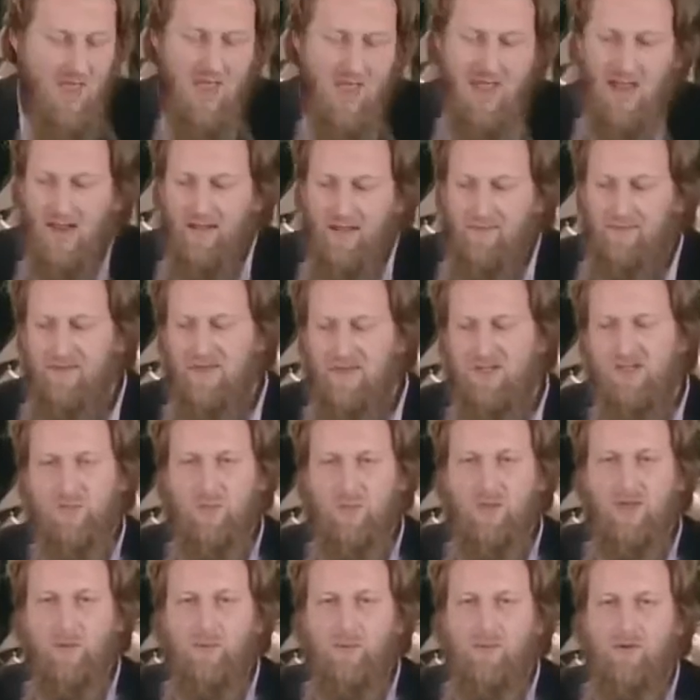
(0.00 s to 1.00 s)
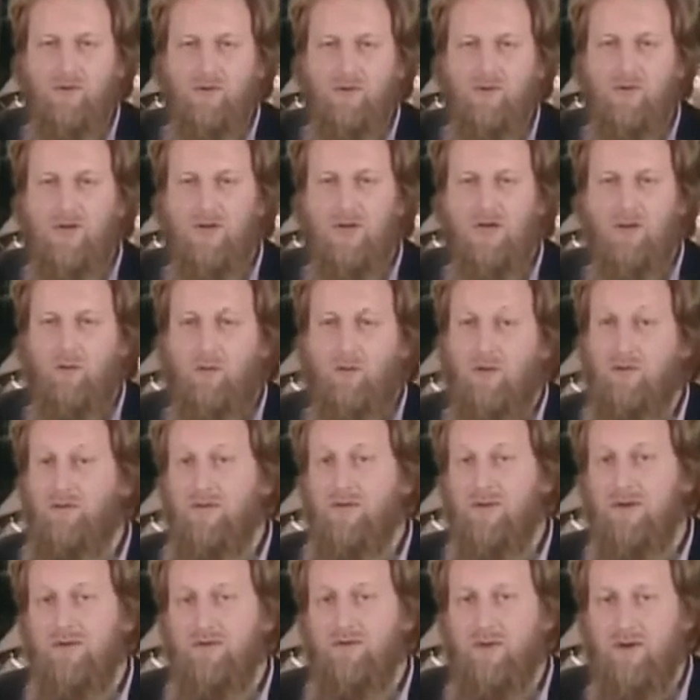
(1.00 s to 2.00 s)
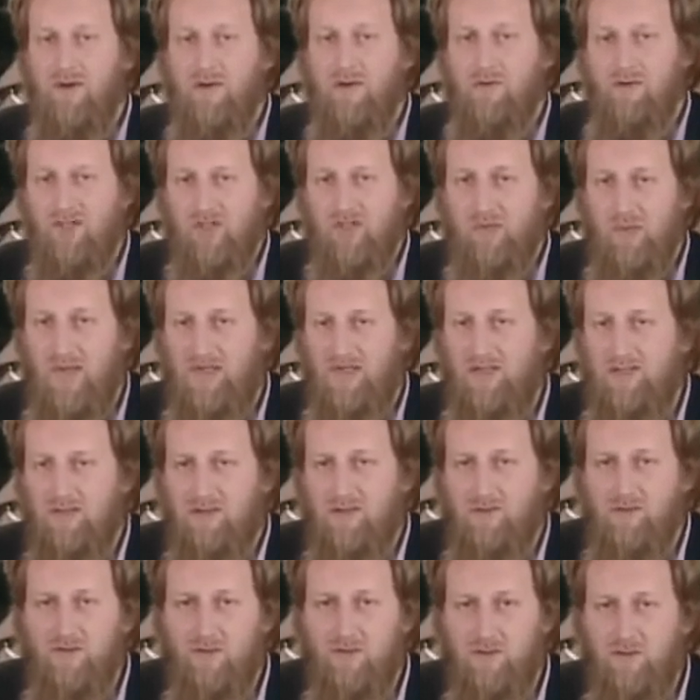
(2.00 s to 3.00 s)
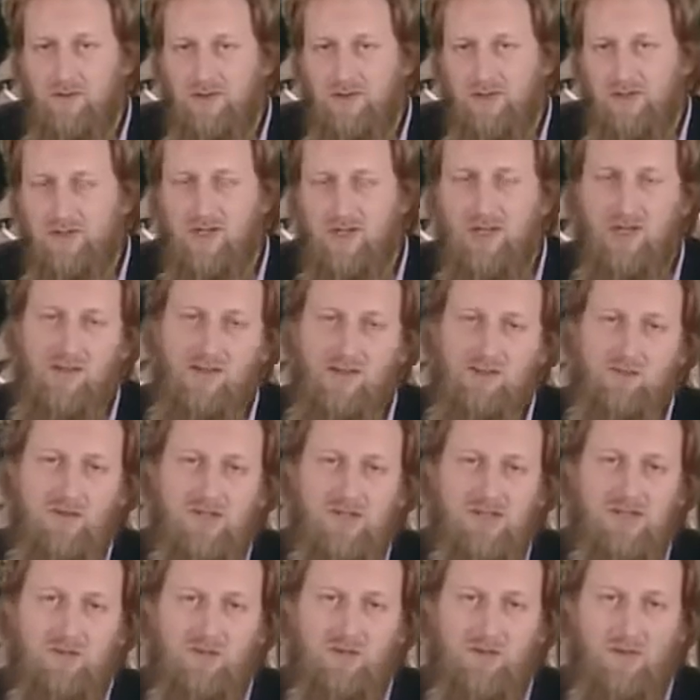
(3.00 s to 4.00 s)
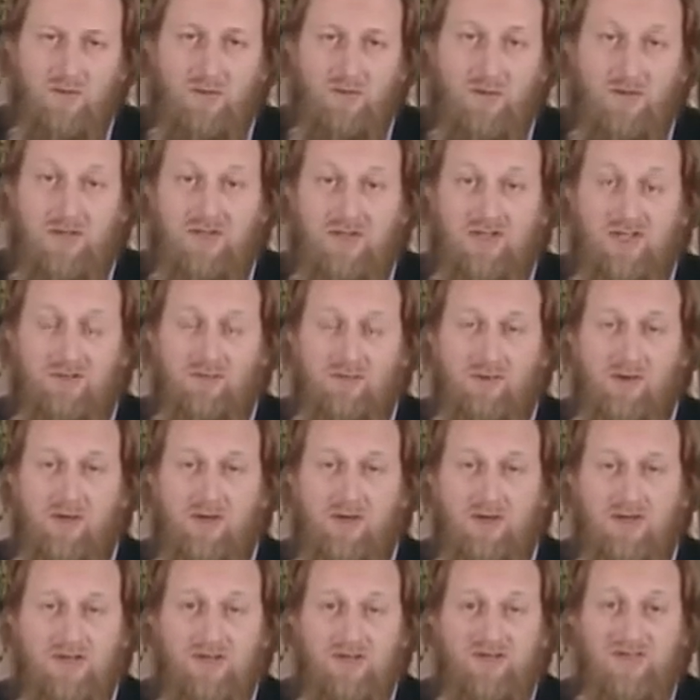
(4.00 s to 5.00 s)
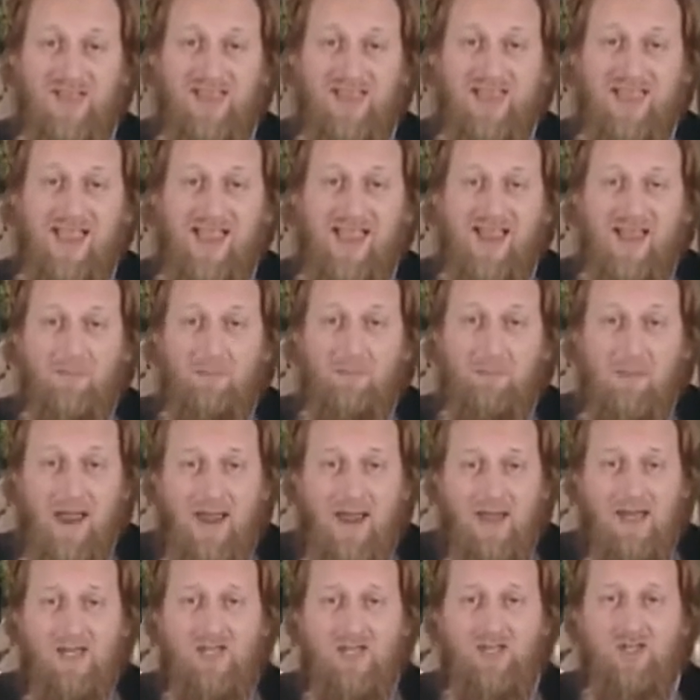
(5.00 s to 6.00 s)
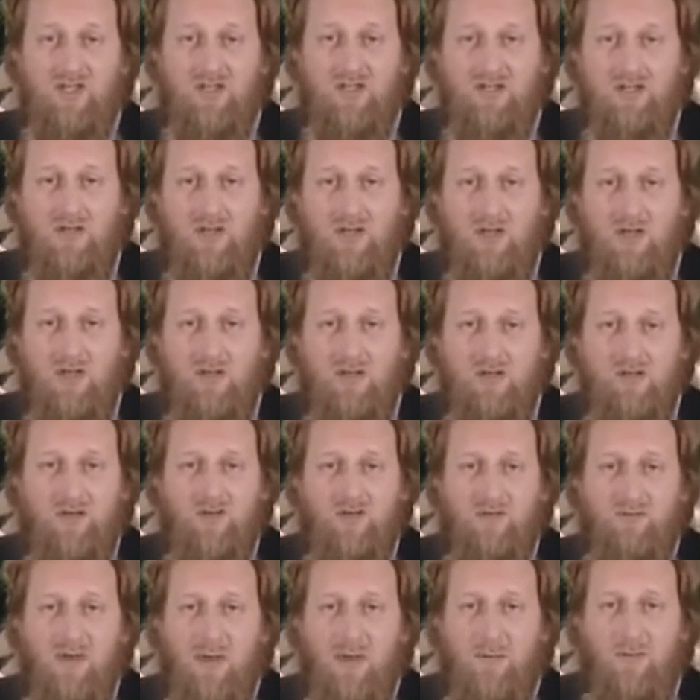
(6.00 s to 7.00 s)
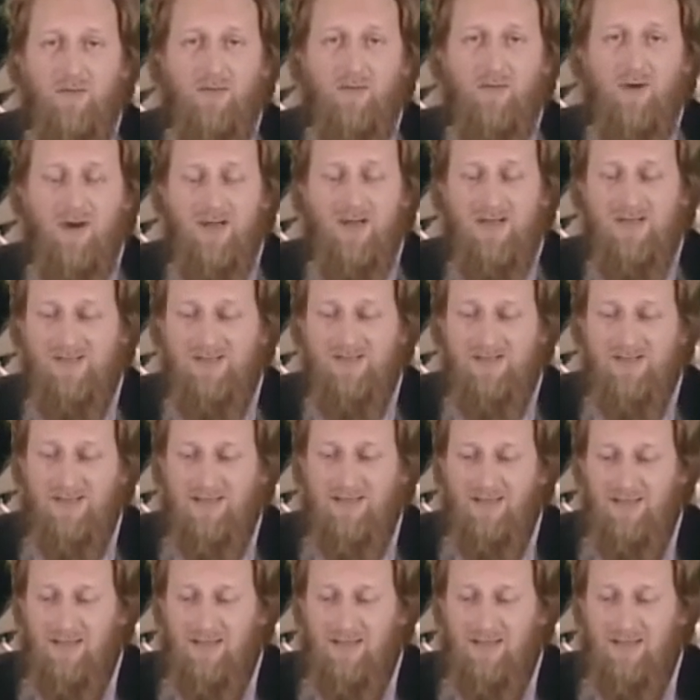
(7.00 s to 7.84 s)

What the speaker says: And these people were very, very respected, of course, in the Muslim community because they had managed to memorize the